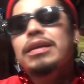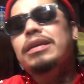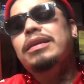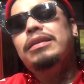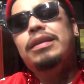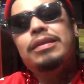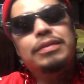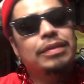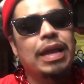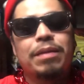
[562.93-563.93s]
He did his
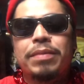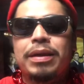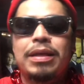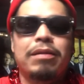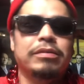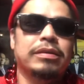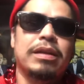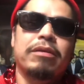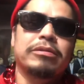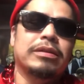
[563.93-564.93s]
thing, man. That
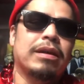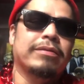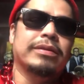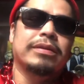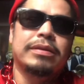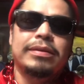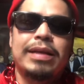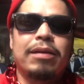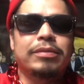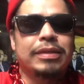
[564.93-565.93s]

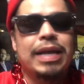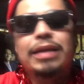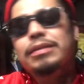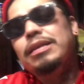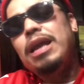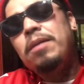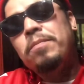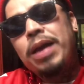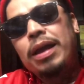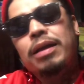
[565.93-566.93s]
was nice. He came
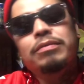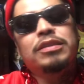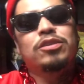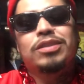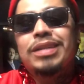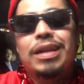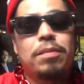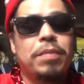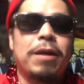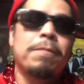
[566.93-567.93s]
back. It was a good Sunday,
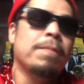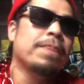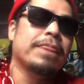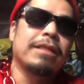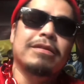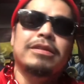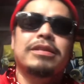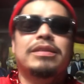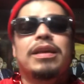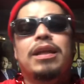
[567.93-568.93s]
man. It was a good
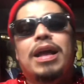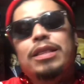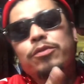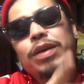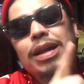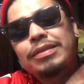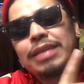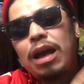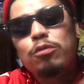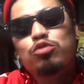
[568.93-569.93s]
Sunday. I do gotta say
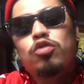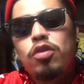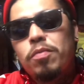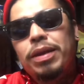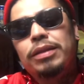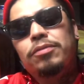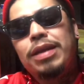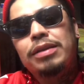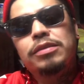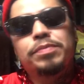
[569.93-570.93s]
I was wrong about the
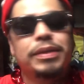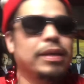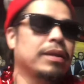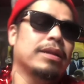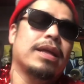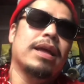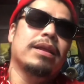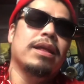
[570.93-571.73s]
Raiders, but then again,